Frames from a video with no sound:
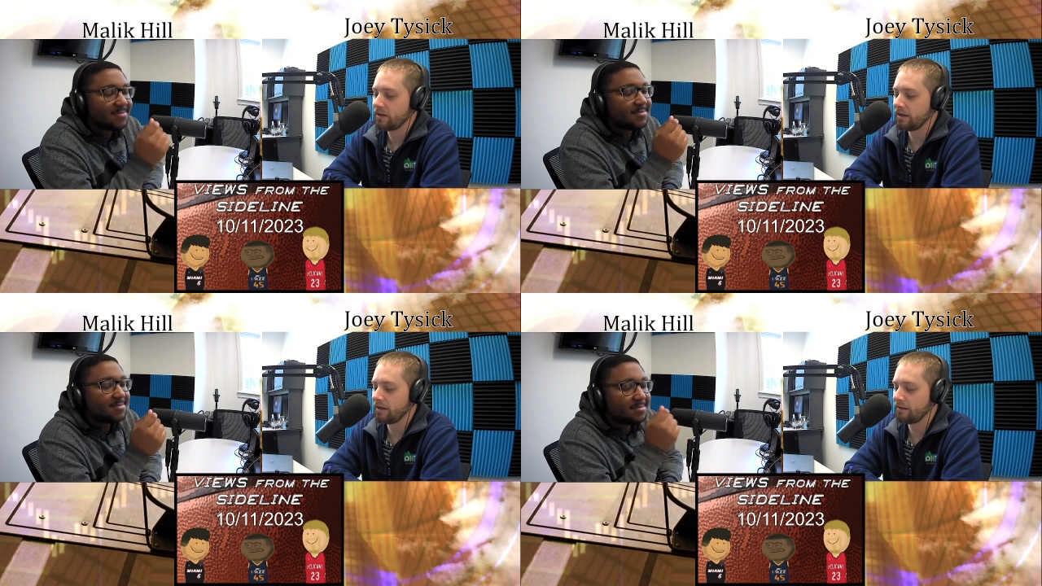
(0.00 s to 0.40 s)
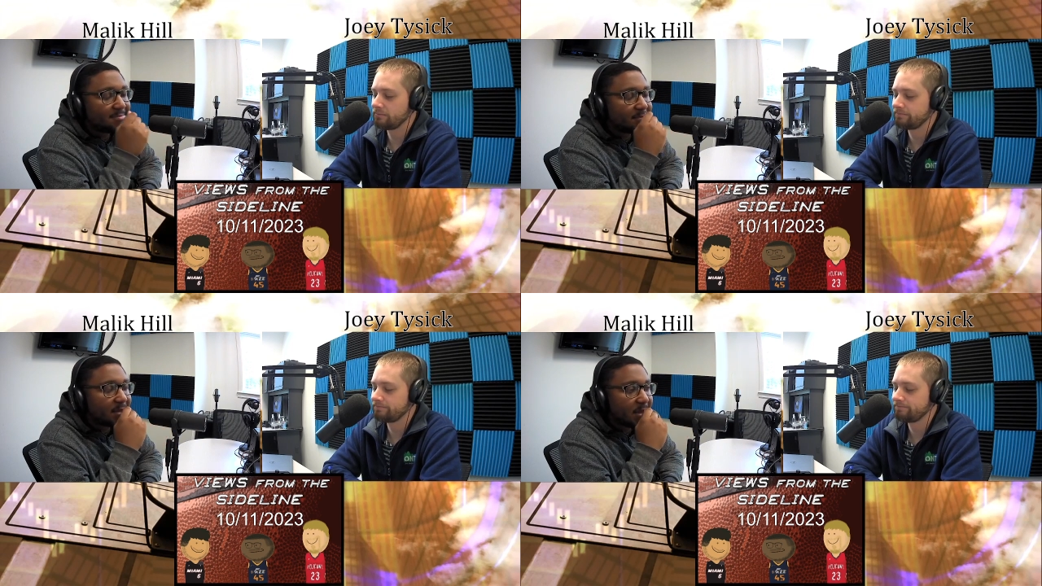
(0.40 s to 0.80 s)

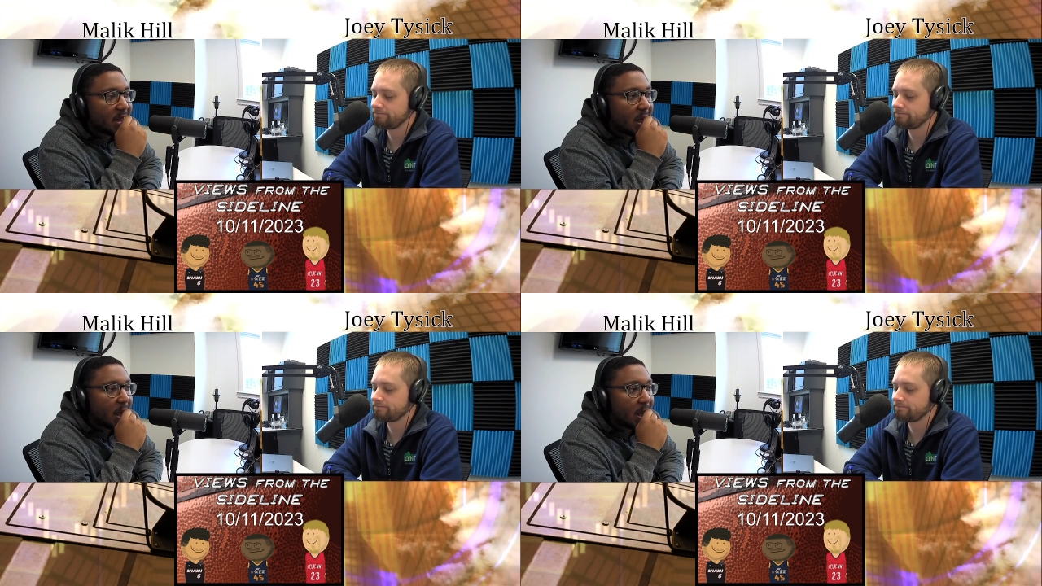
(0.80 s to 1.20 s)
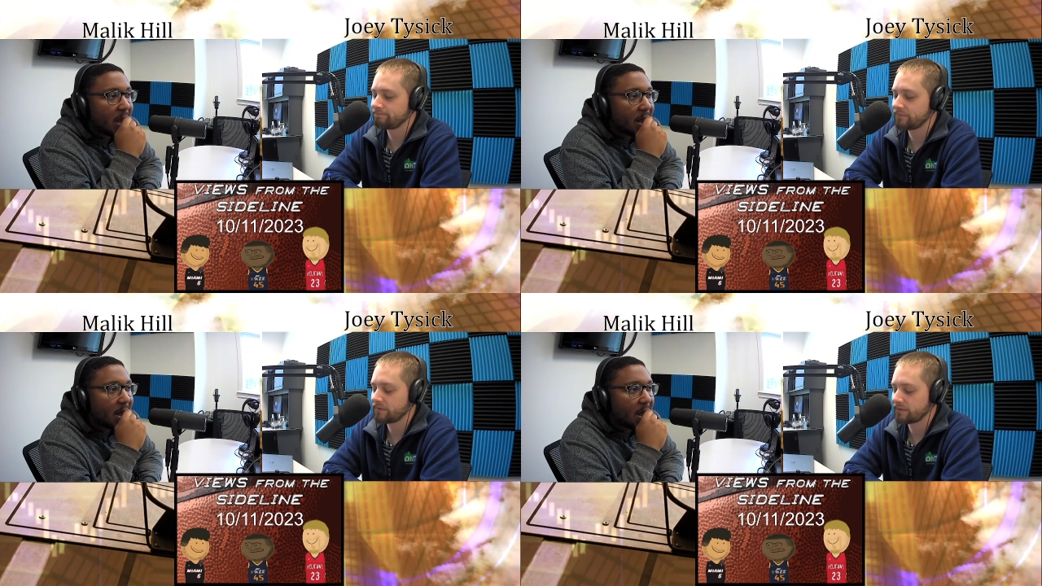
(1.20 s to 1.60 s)
Speaker 1: Um,
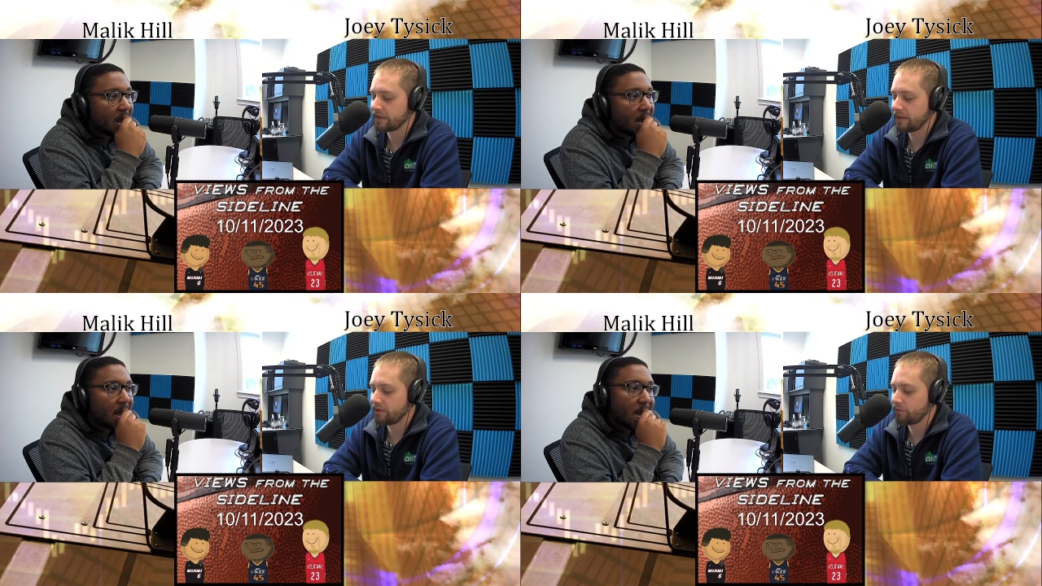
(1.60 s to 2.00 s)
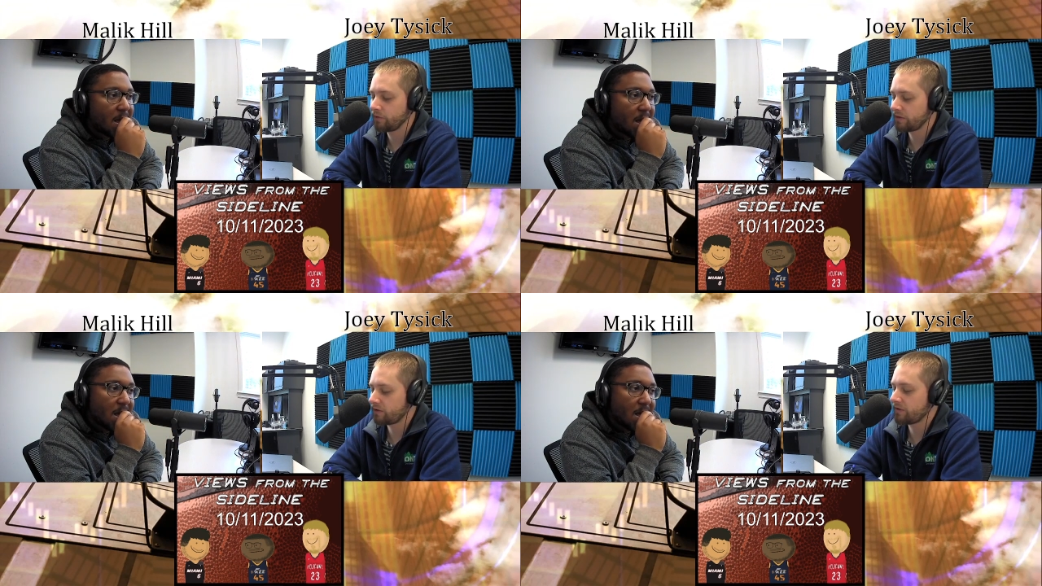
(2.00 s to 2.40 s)

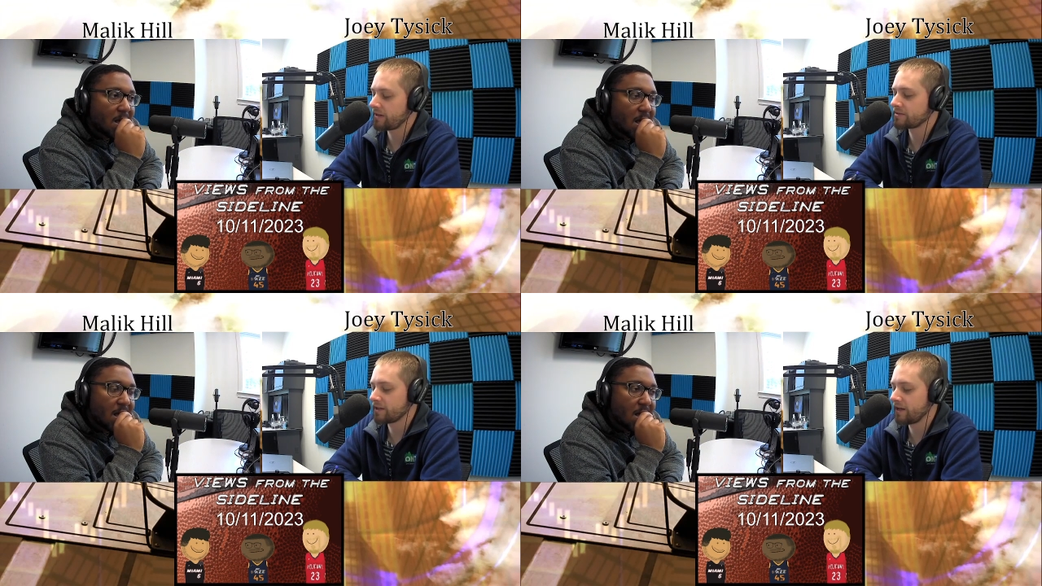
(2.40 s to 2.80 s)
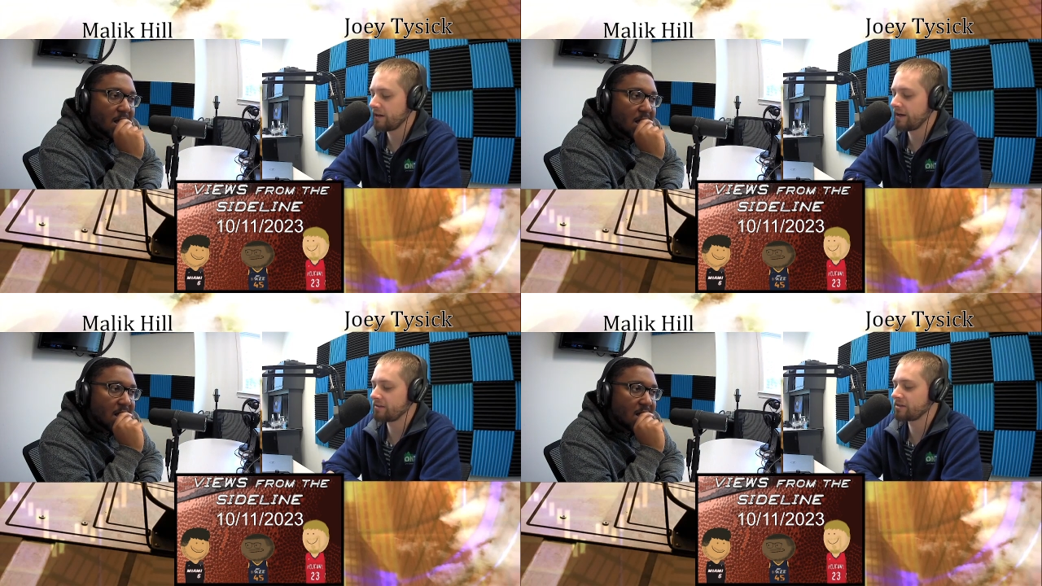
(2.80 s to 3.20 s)
with all that
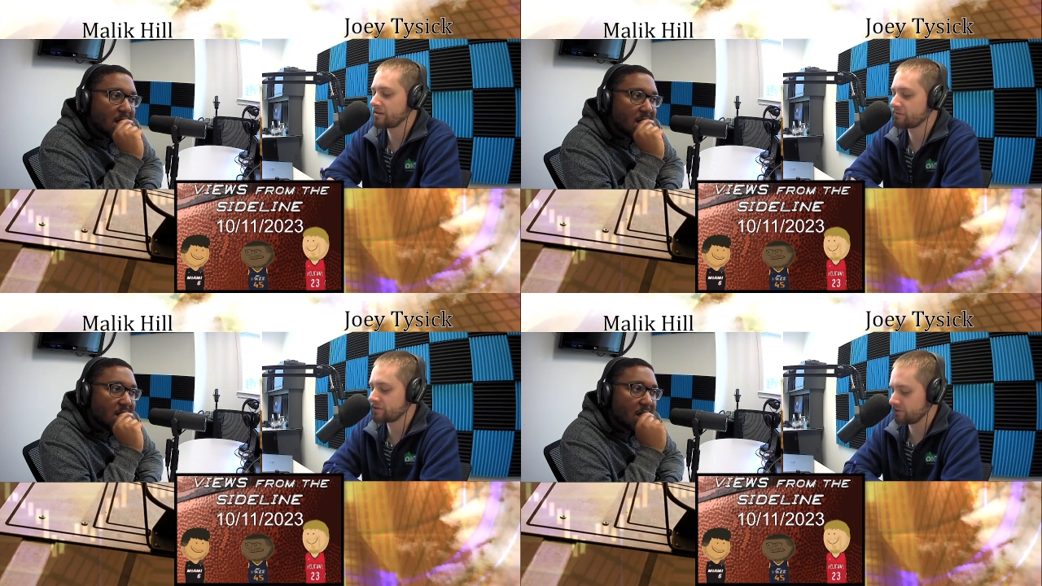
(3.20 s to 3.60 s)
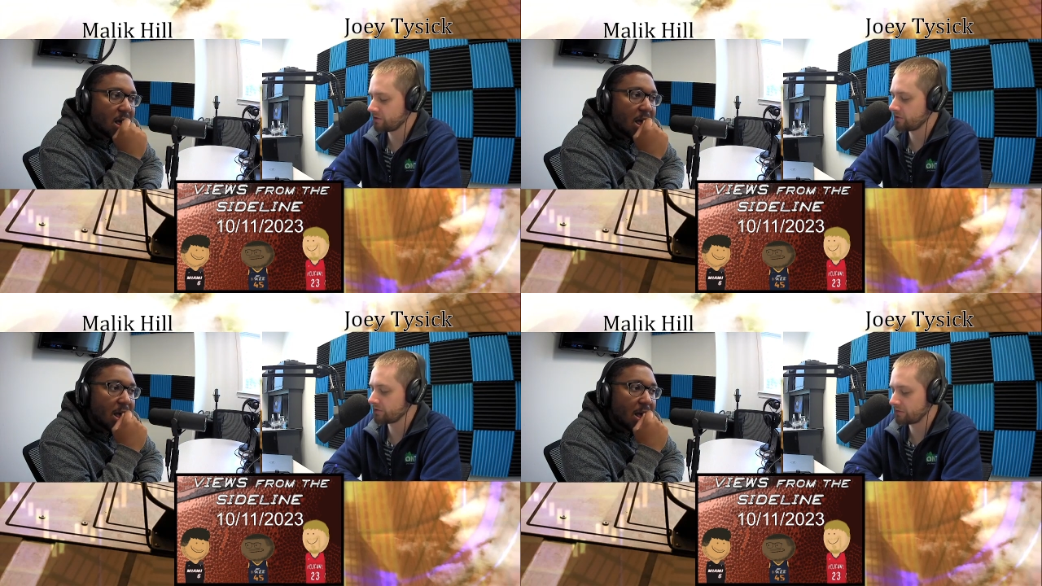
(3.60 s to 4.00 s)
said, I think I'm still
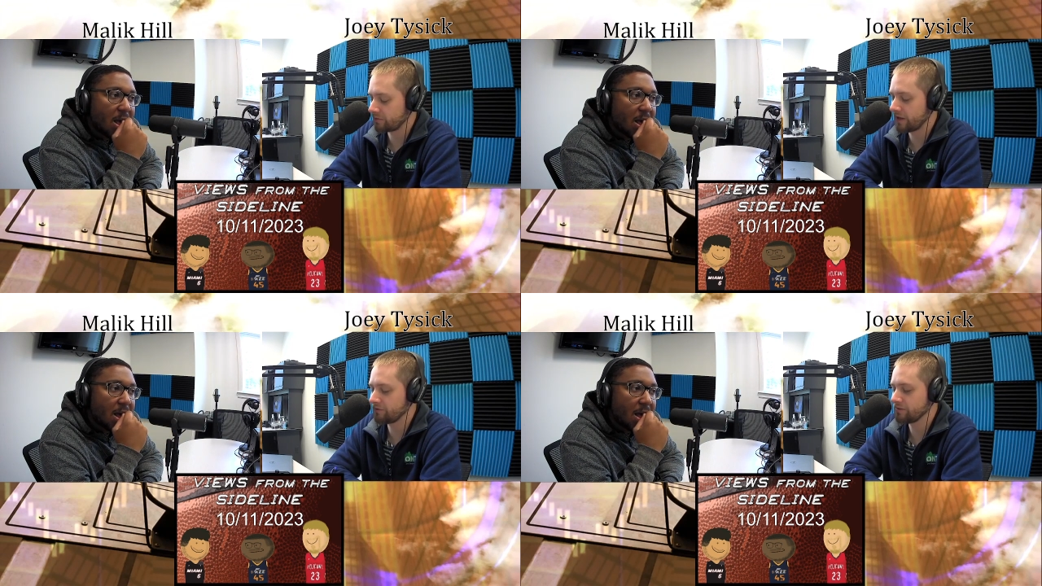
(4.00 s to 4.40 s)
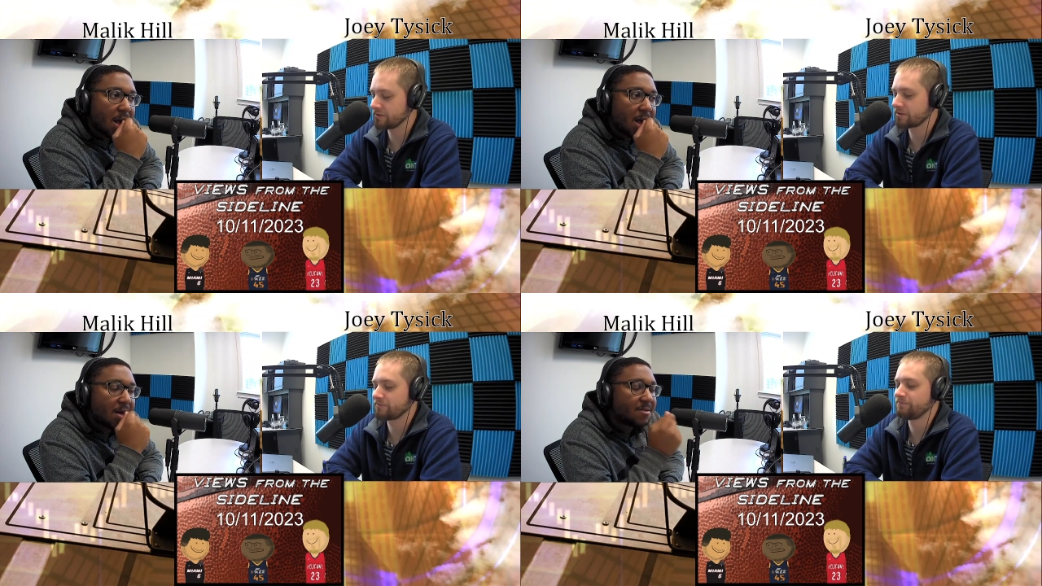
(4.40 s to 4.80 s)
going at the
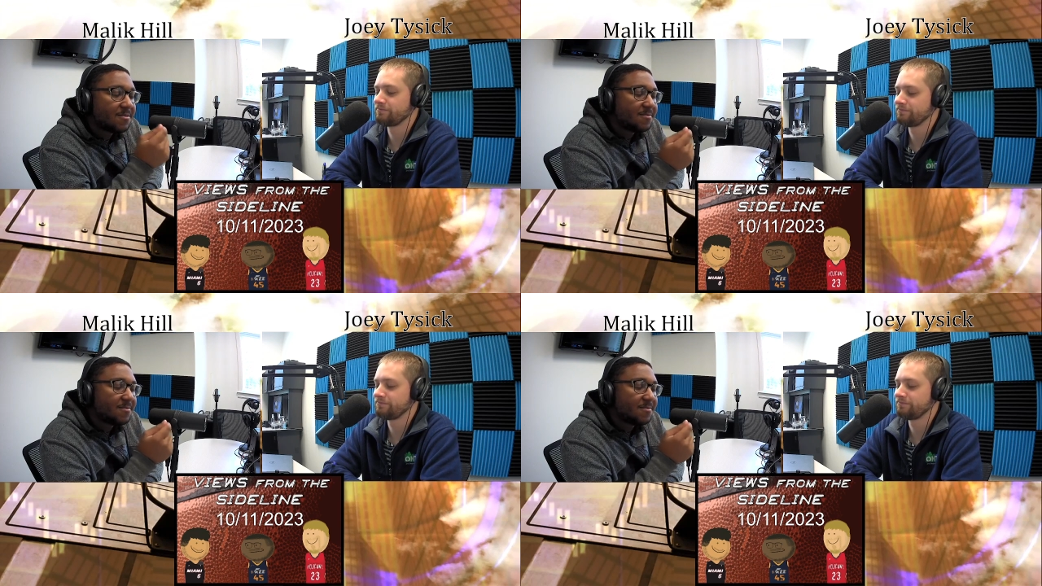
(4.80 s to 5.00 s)
Ravens.